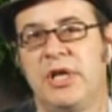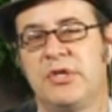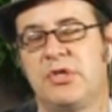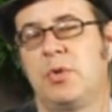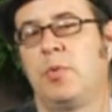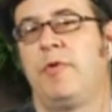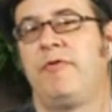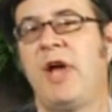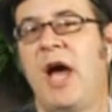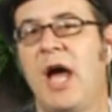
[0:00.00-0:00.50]

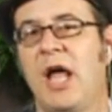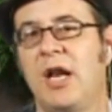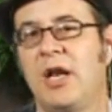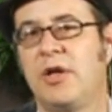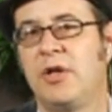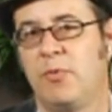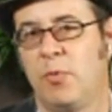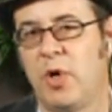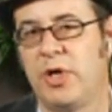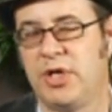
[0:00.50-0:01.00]
So we've got
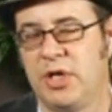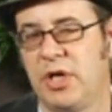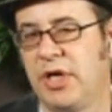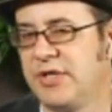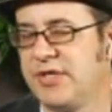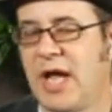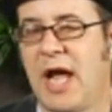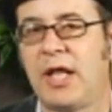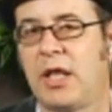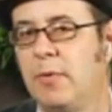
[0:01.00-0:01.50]

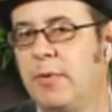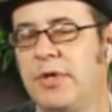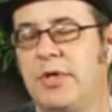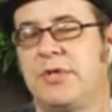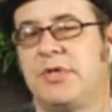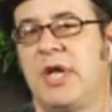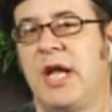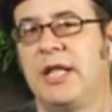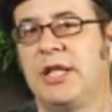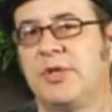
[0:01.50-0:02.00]
exactly what you're
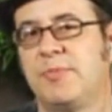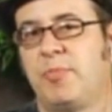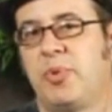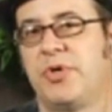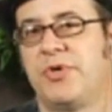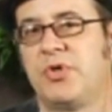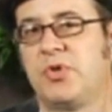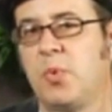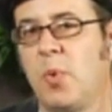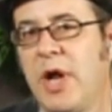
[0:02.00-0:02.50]
saying, this
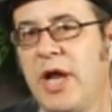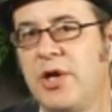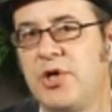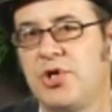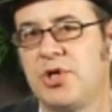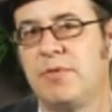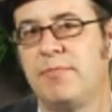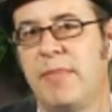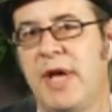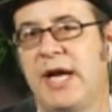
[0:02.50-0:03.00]

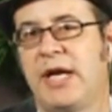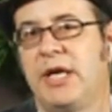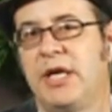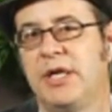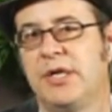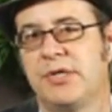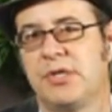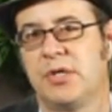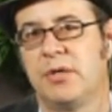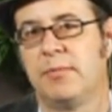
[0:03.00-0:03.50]
persuasion
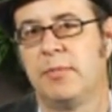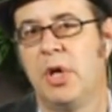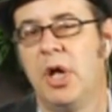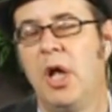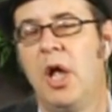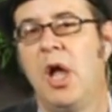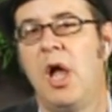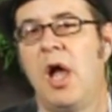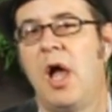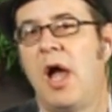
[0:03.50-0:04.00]
mechanism.
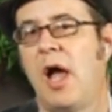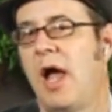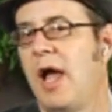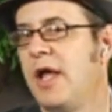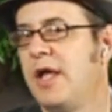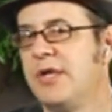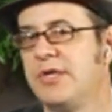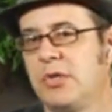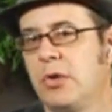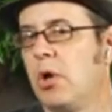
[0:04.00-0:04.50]

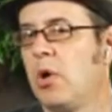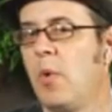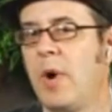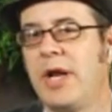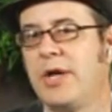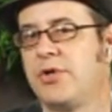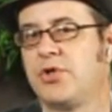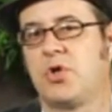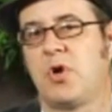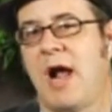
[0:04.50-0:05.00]
Is there a way
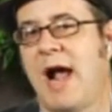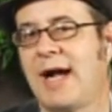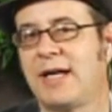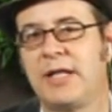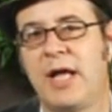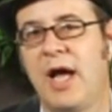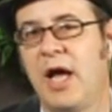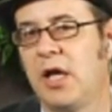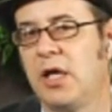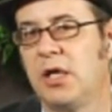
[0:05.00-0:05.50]
to track
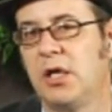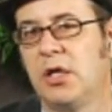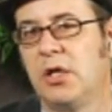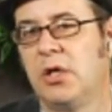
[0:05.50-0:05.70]
that?